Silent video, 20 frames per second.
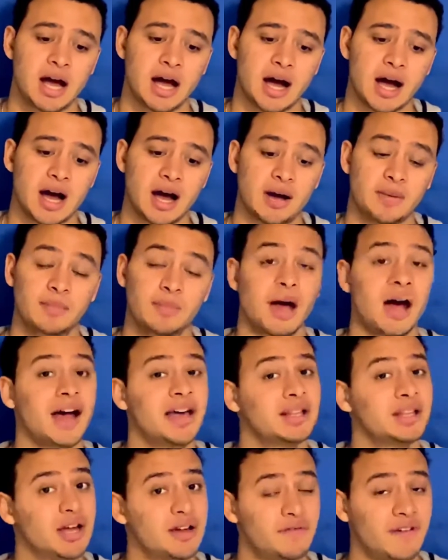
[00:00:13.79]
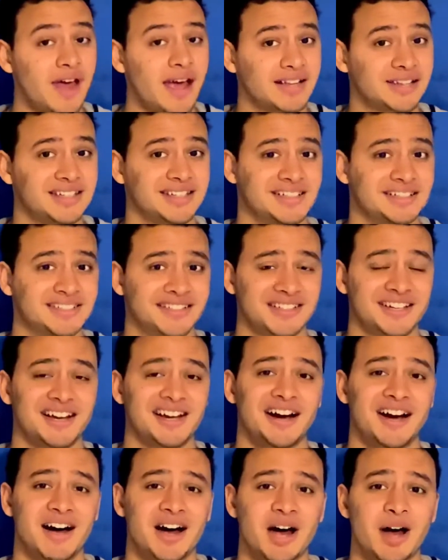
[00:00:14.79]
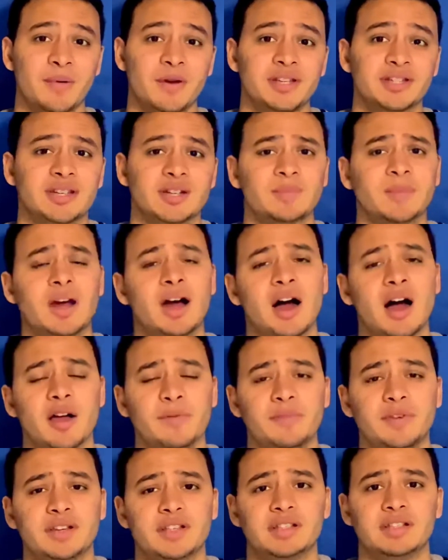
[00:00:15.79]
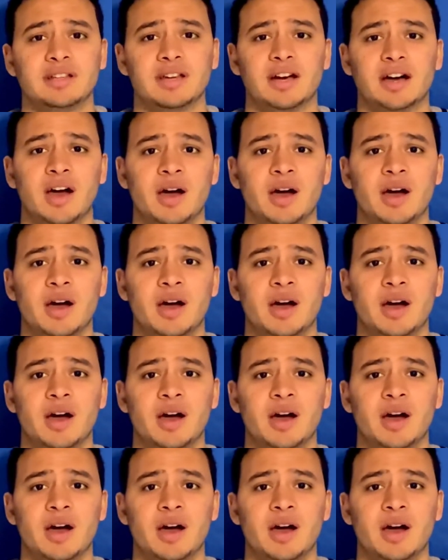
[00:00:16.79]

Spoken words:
I love acting and some of my hobbies,